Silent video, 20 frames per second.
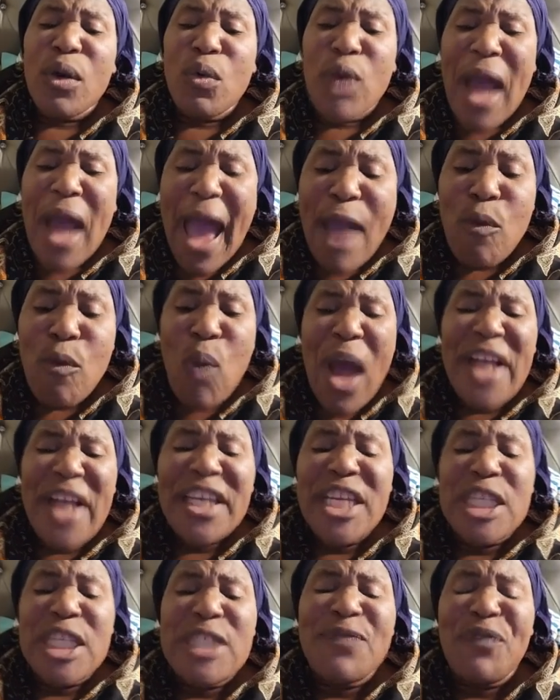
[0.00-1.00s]
I want
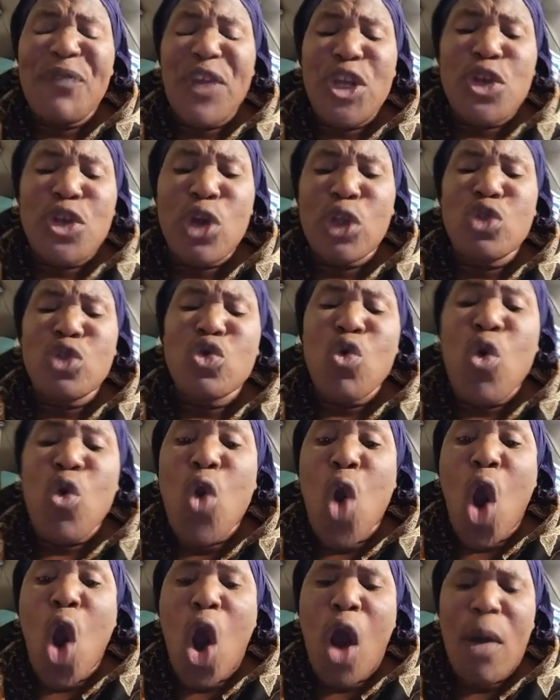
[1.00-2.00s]
this video to
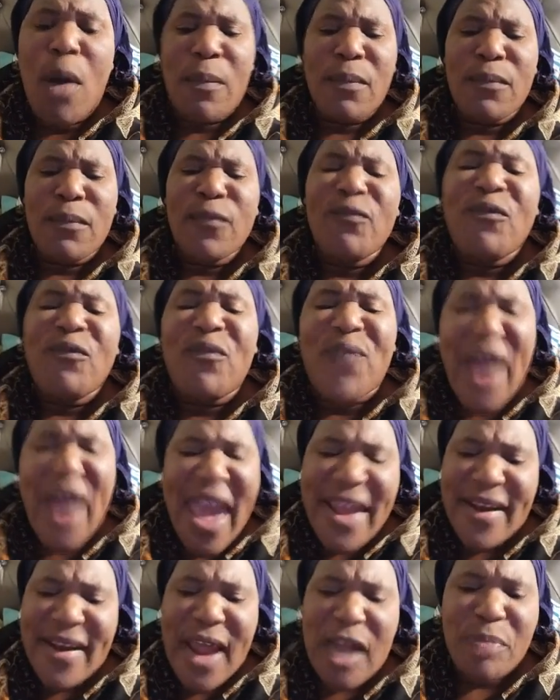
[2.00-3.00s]
go
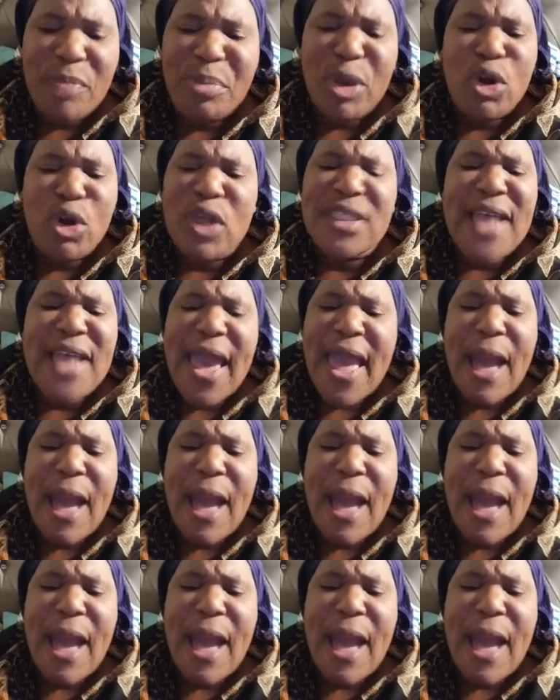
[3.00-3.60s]
viral because I